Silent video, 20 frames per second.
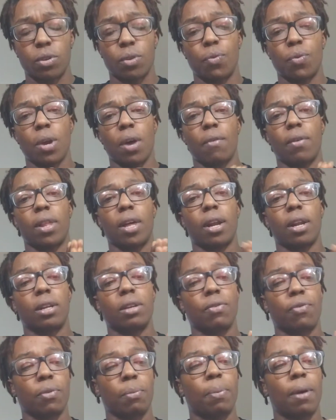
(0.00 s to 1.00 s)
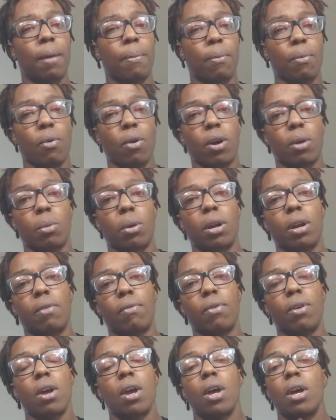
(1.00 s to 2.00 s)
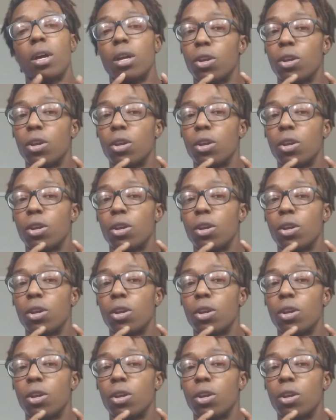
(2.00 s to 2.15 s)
So if you have a lot of different paperwork or whatever,